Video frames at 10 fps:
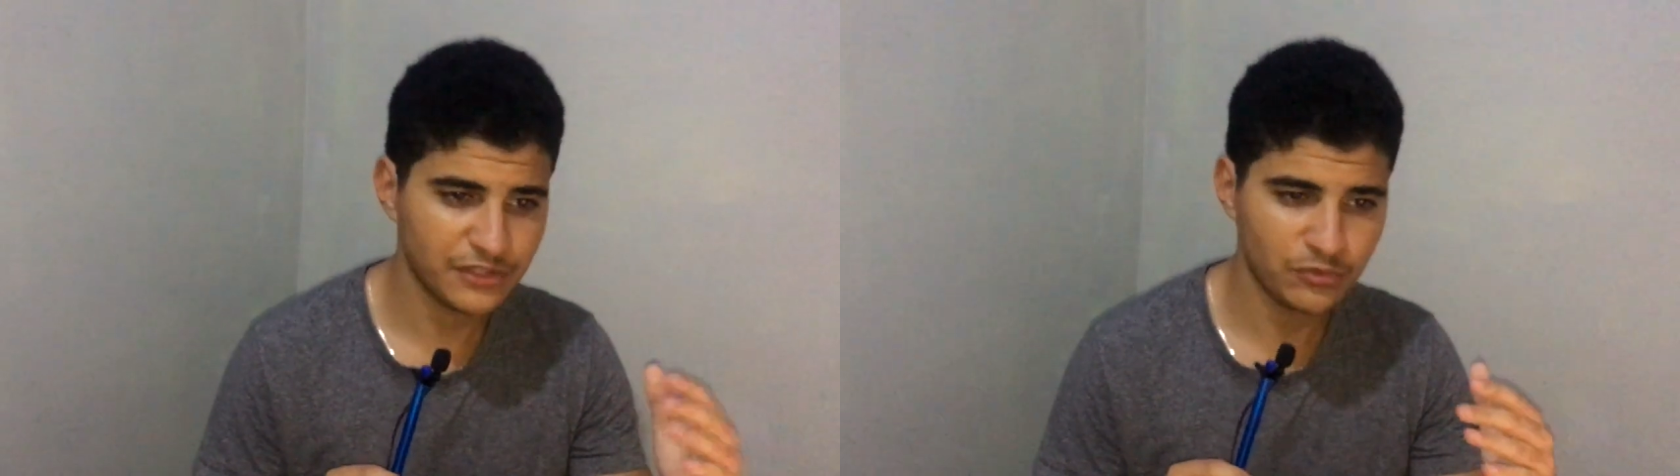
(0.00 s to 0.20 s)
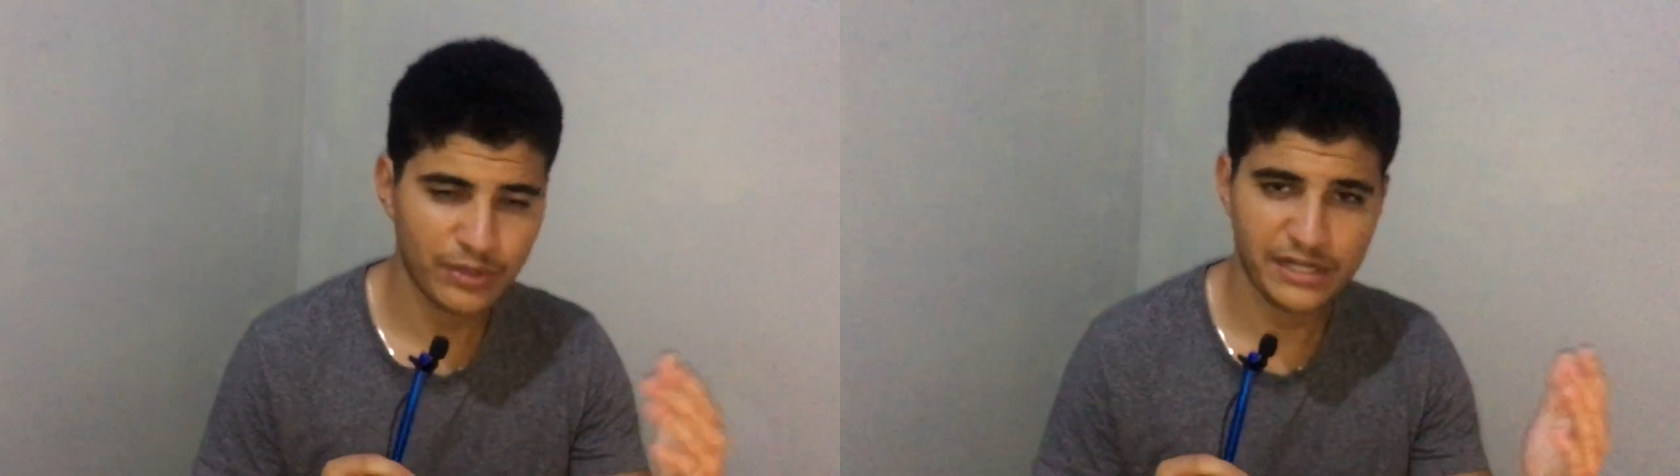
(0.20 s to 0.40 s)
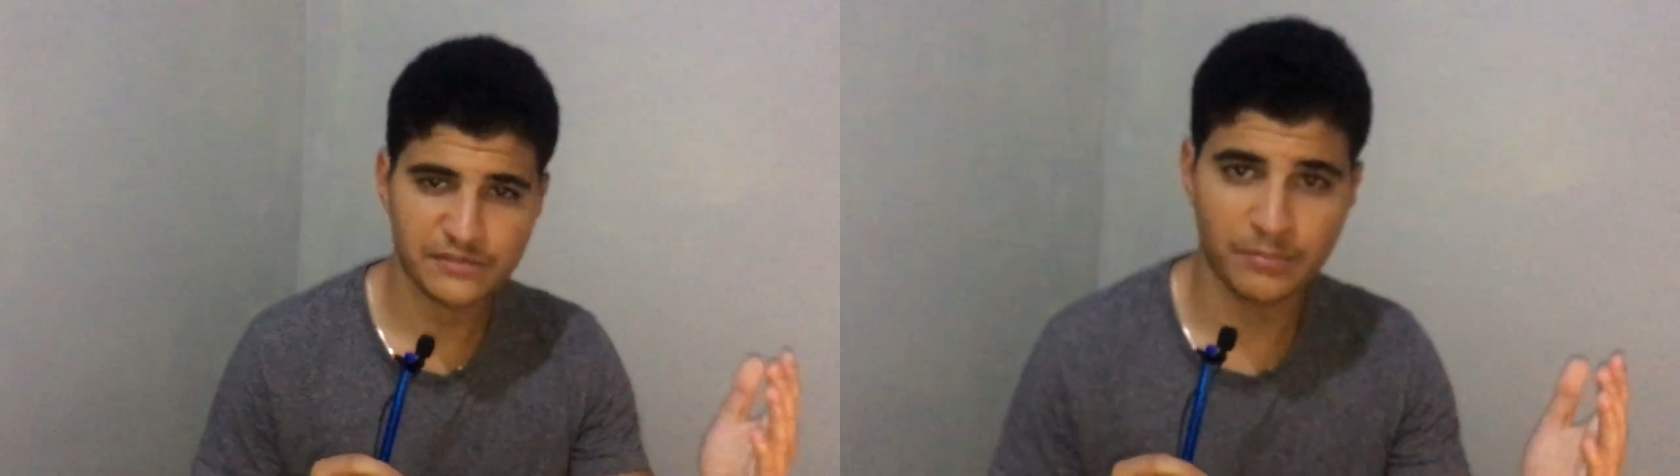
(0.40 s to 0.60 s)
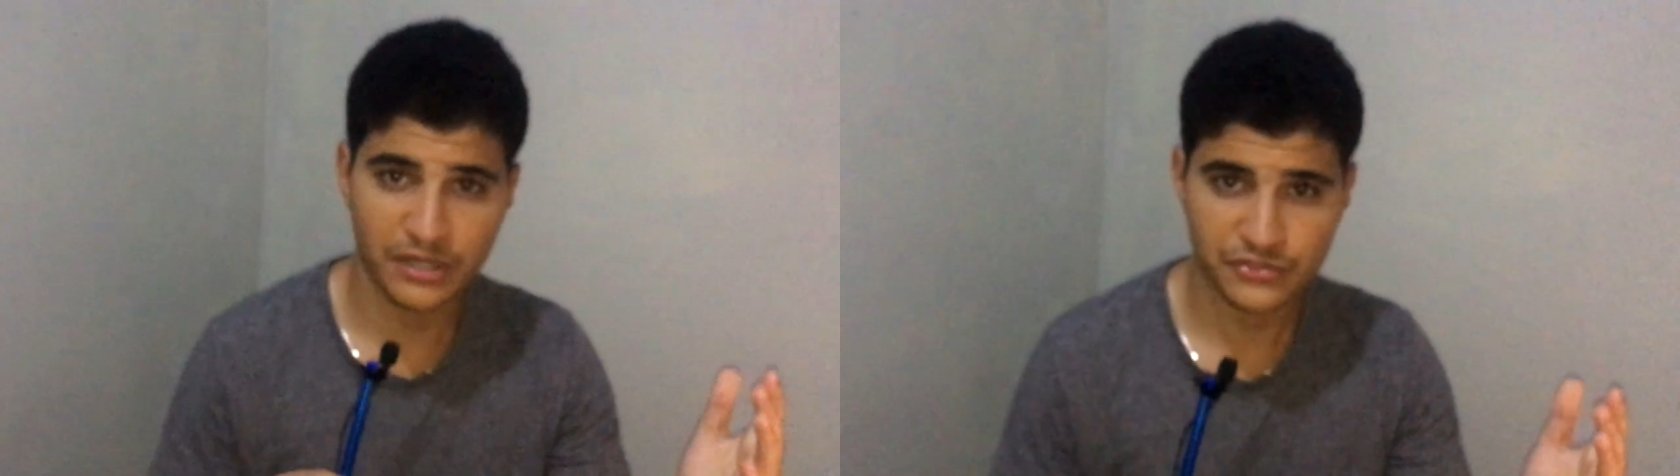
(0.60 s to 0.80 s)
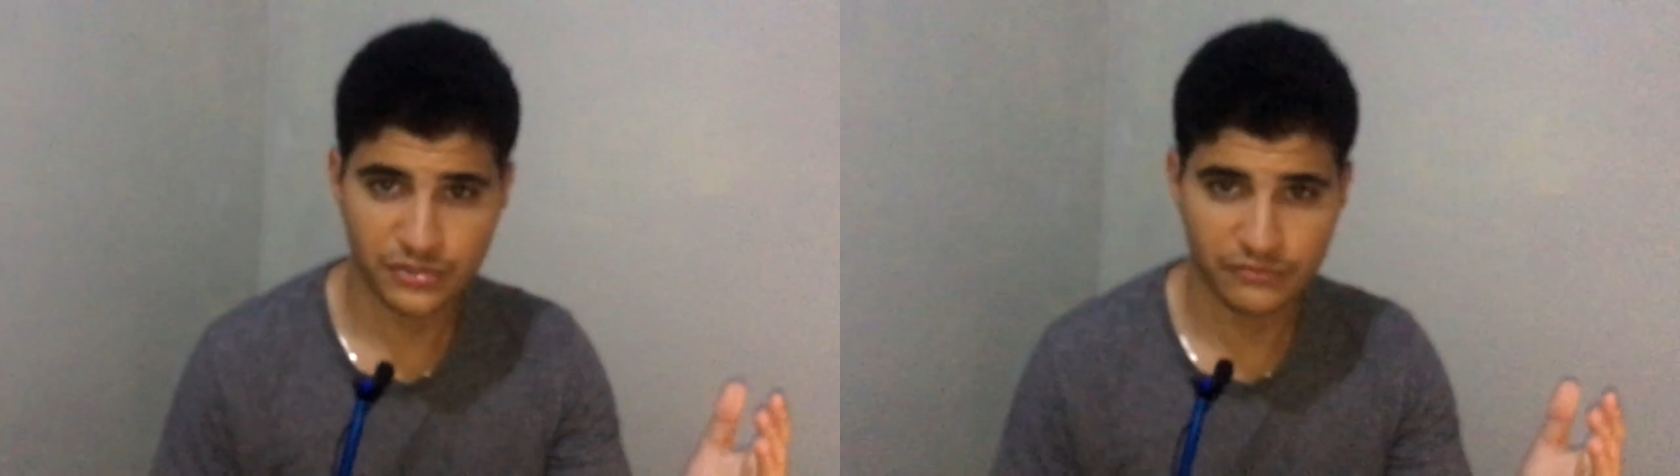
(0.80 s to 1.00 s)
the greatest
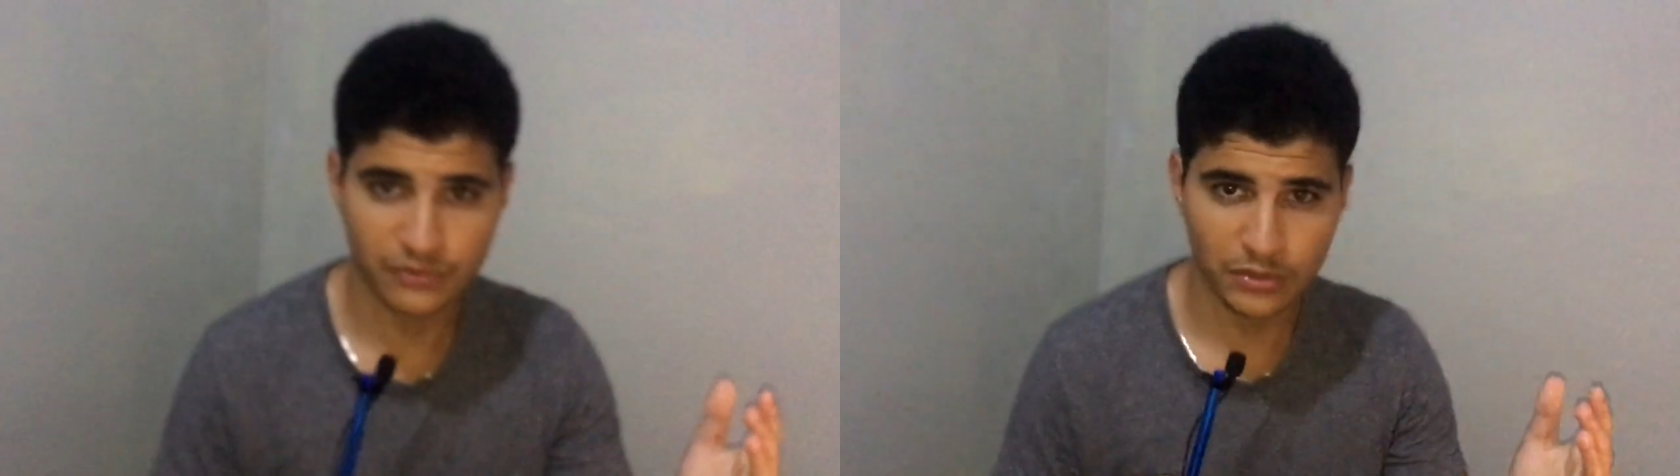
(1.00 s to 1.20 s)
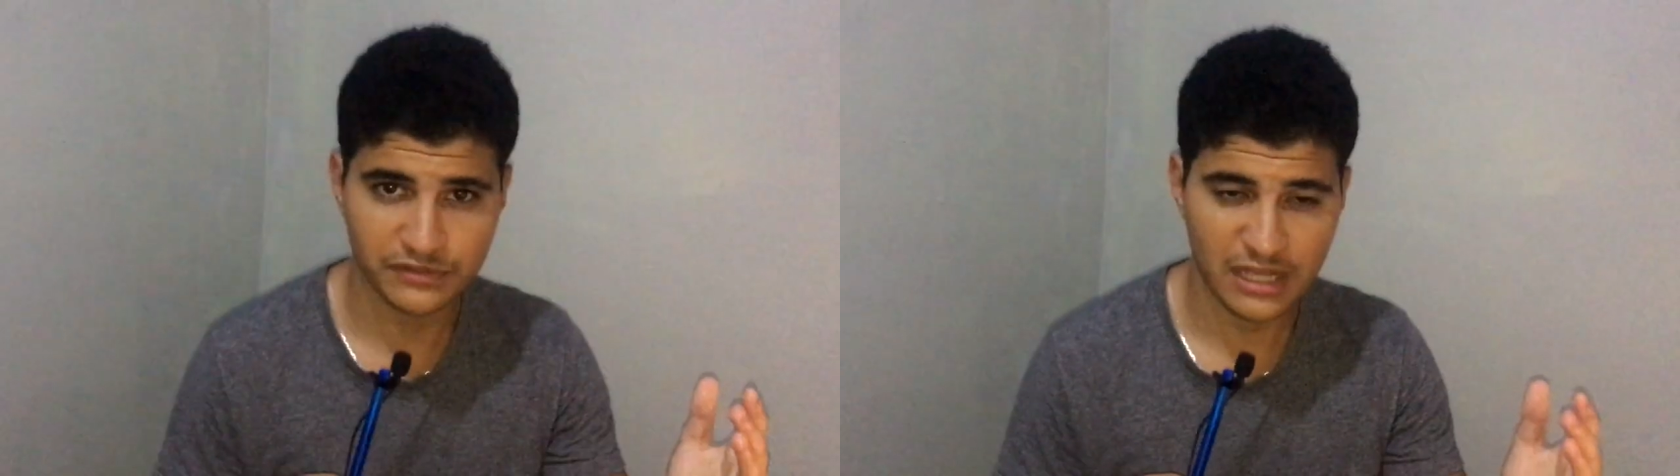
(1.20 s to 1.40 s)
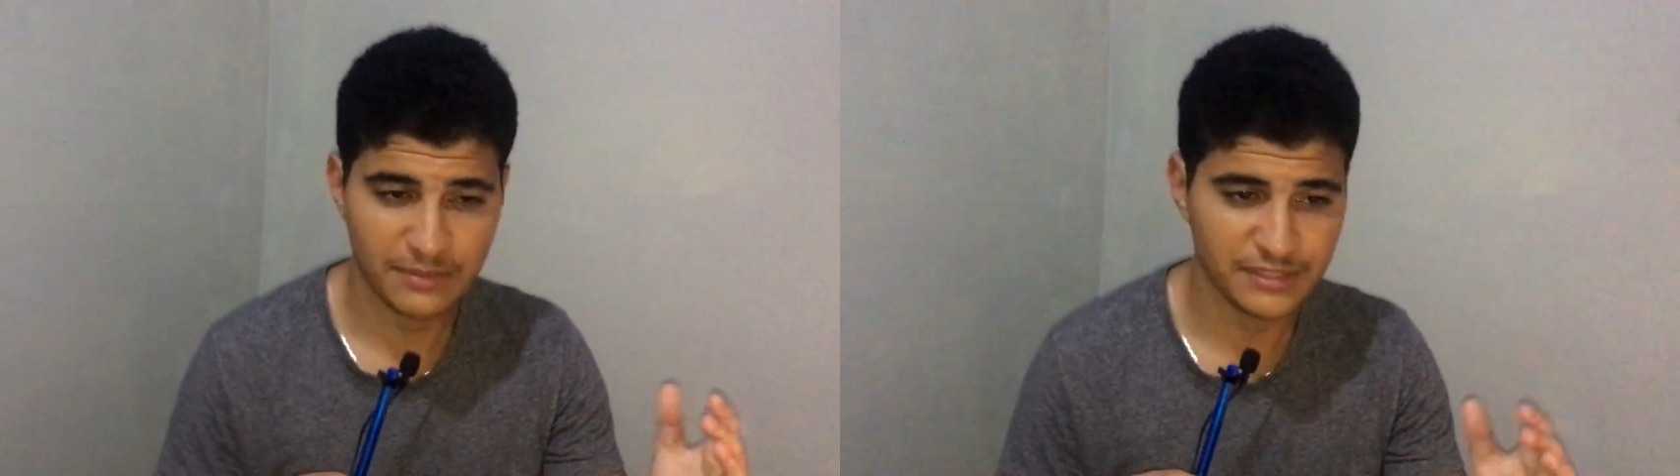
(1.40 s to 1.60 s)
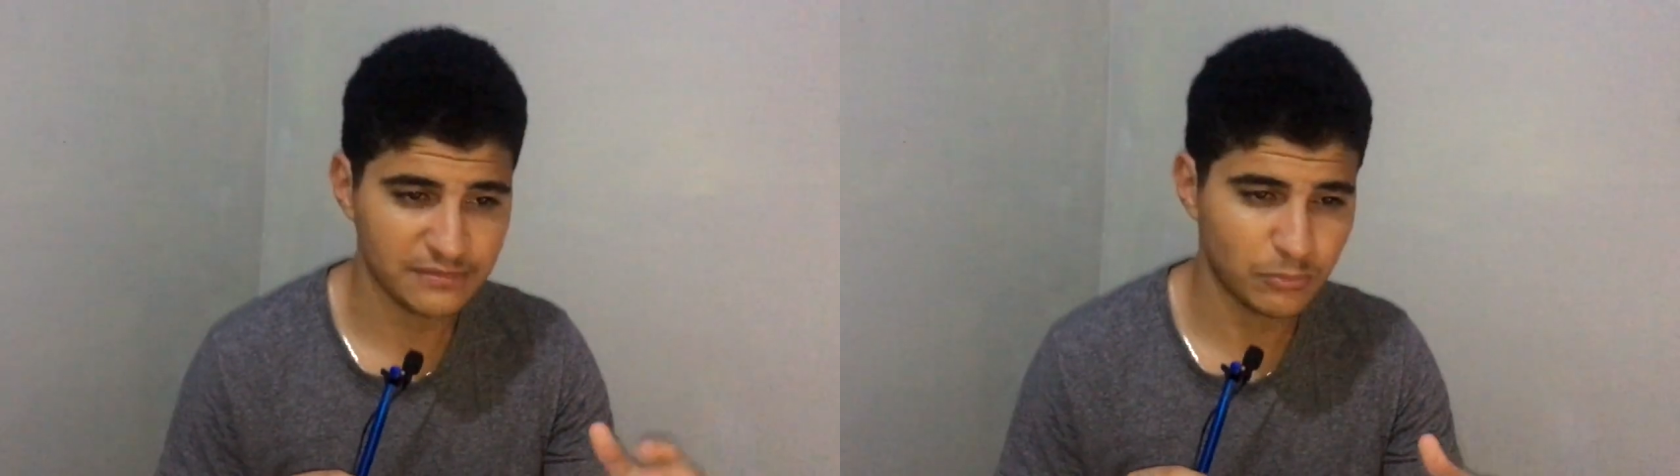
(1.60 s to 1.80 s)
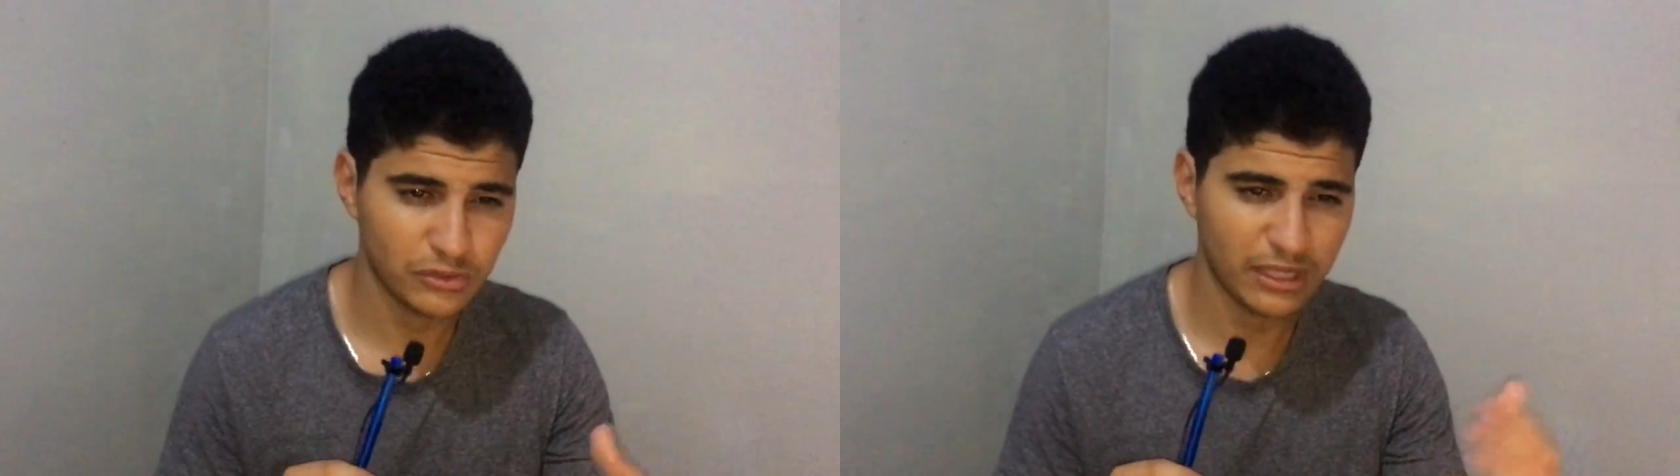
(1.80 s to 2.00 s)
boxer of all time,
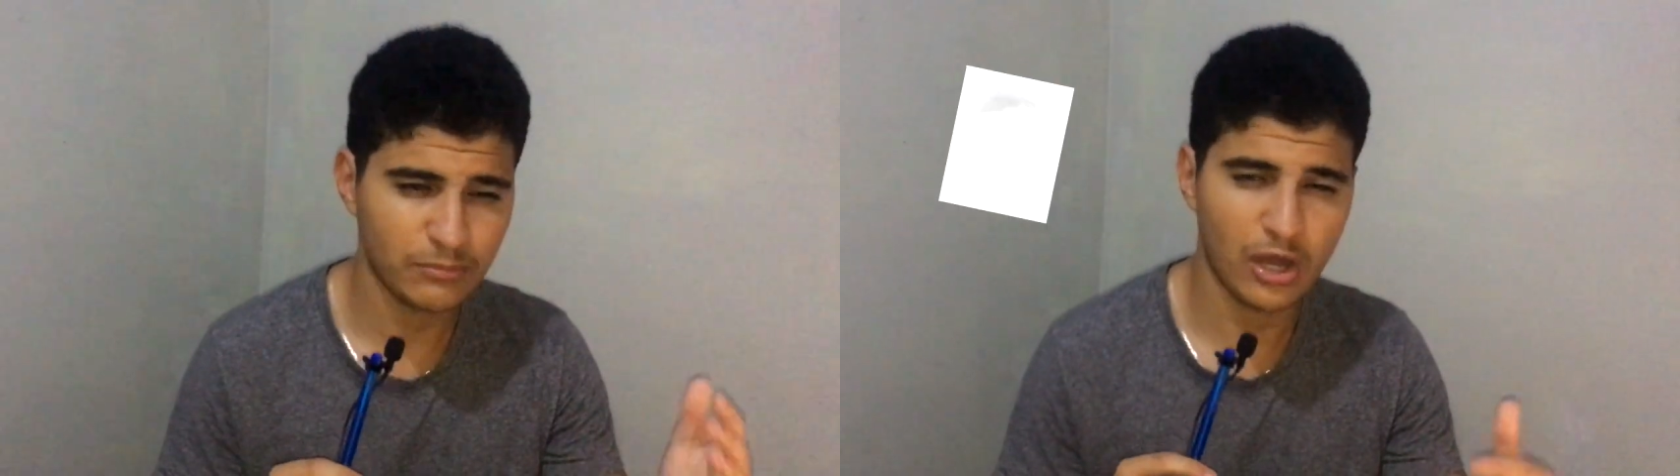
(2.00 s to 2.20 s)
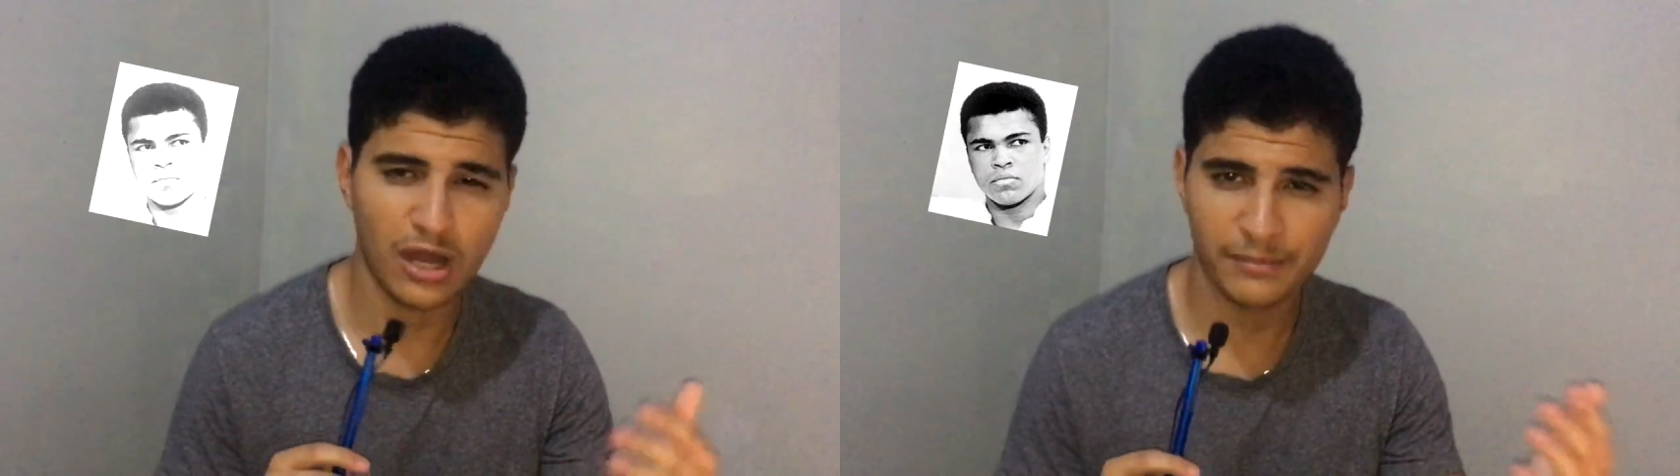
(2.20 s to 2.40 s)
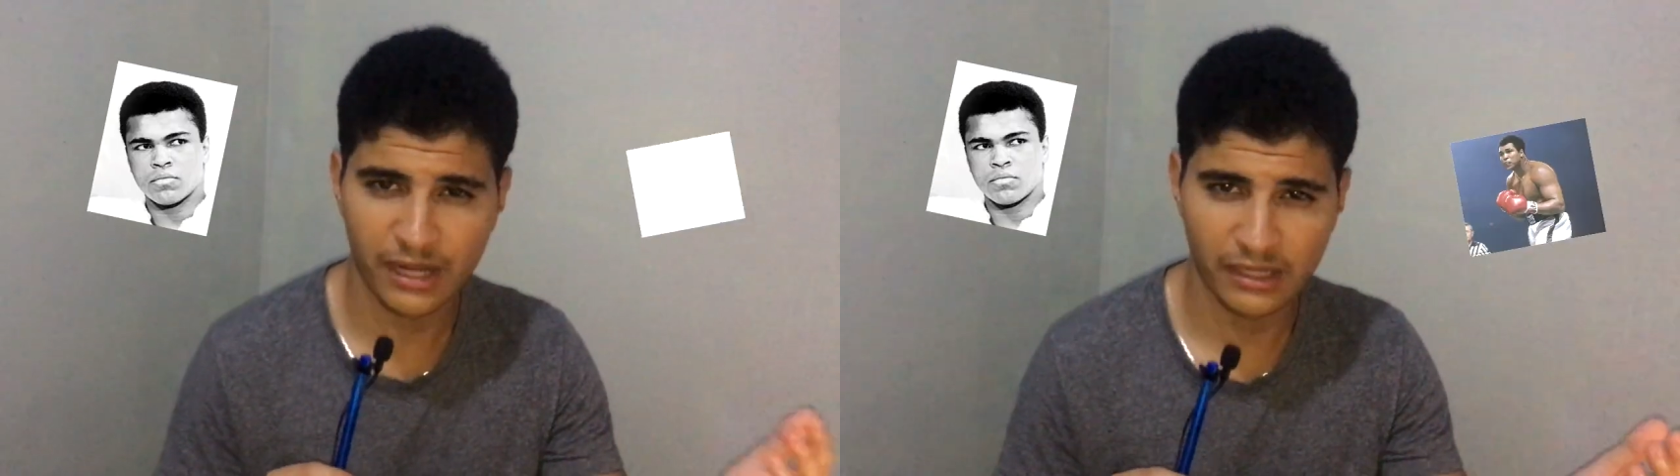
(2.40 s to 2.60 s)
it's more like Muhammad